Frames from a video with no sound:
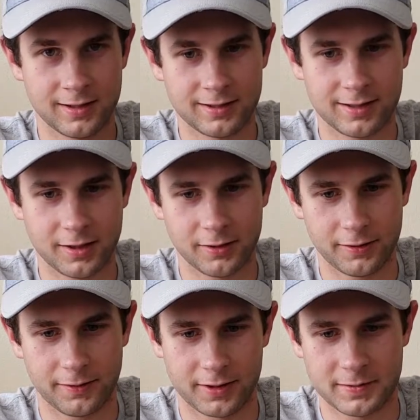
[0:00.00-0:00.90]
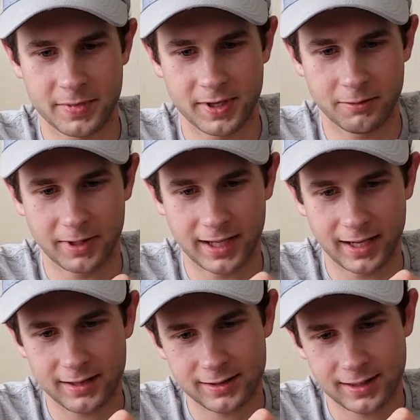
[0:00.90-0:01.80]
So the first pin we
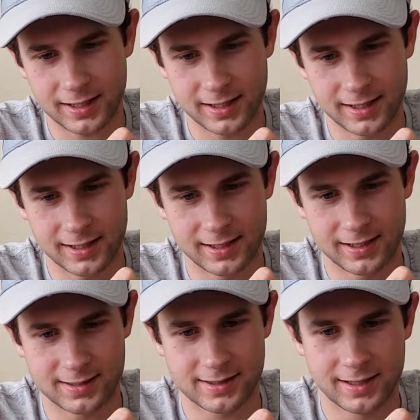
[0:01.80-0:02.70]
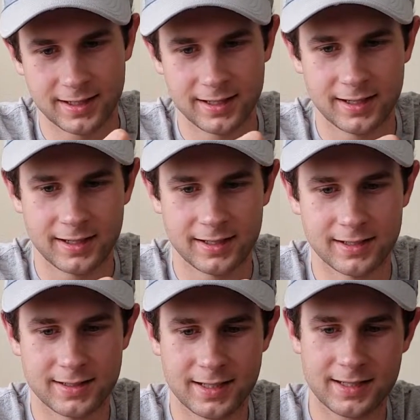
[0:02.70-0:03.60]
get is
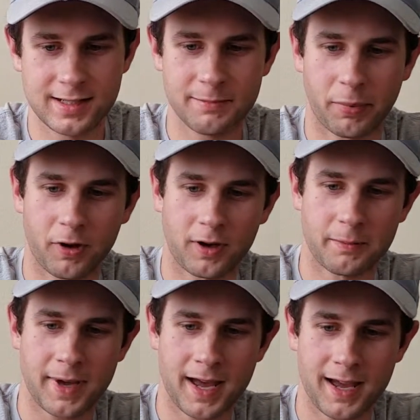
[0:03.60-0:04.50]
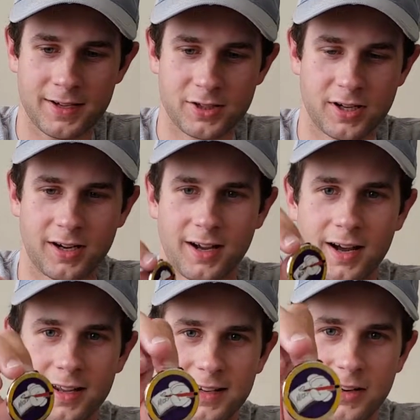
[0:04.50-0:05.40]
Disney Park Badge, got an